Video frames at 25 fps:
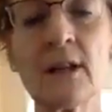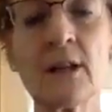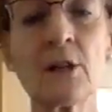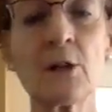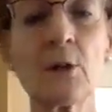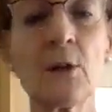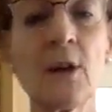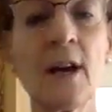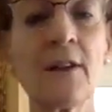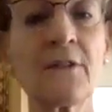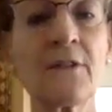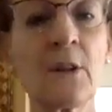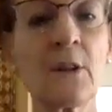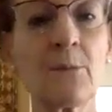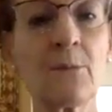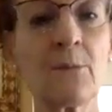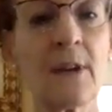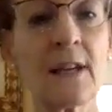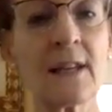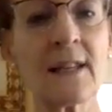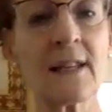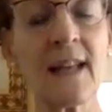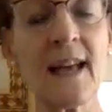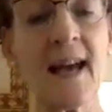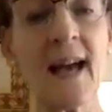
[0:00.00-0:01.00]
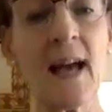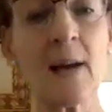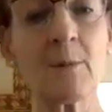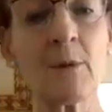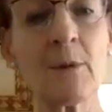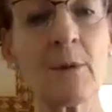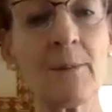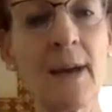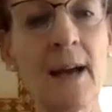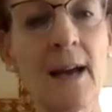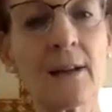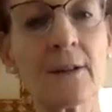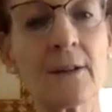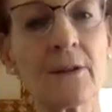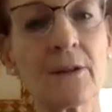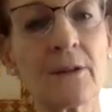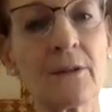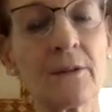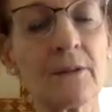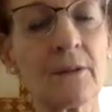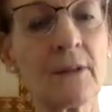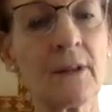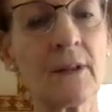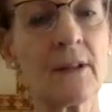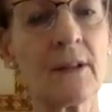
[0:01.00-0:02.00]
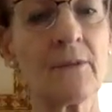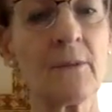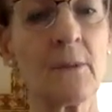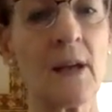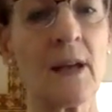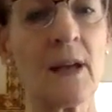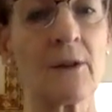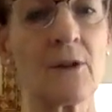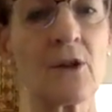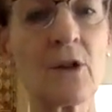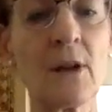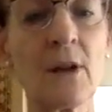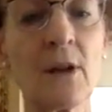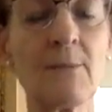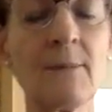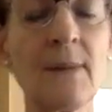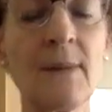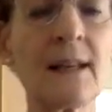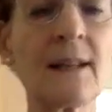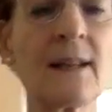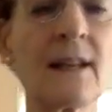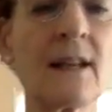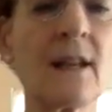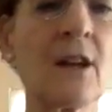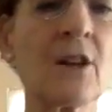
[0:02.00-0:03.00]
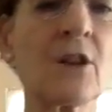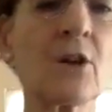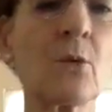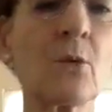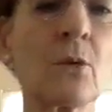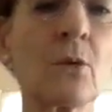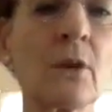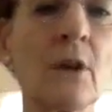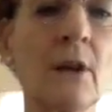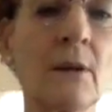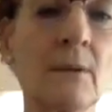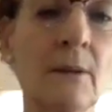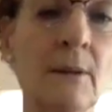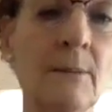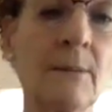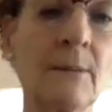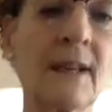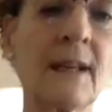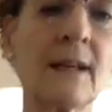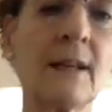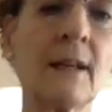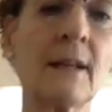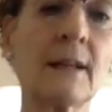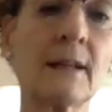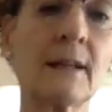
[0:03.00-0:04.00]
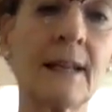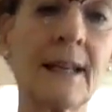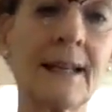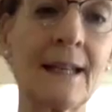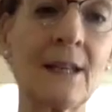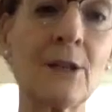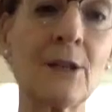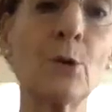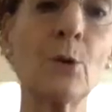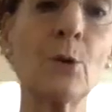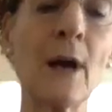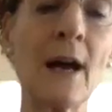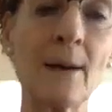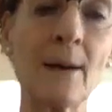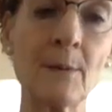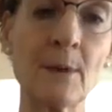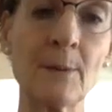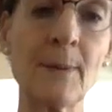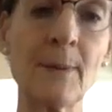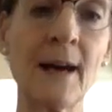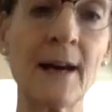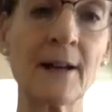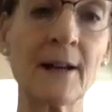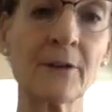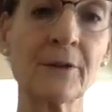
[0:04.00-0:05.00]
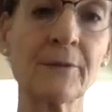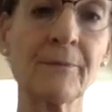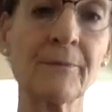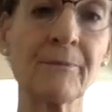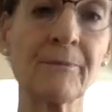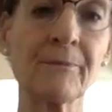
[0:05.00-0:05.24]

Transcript: You have to break the habit pattern and make the other and get a new habit pattern.